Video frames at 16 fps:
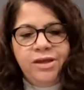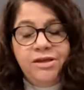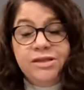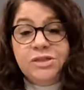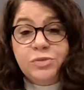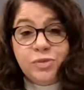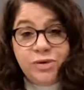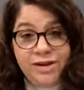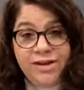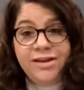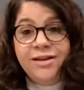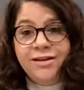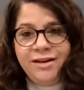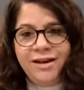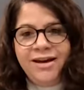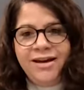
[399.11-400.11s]

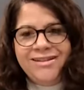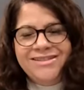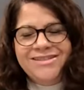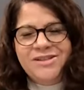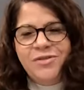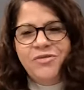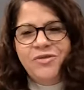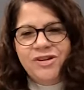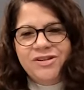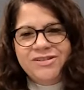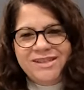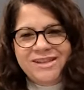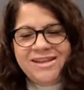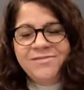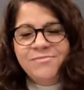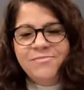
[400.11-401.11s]
spraying
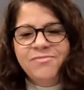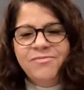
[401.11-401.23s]
2,4-D.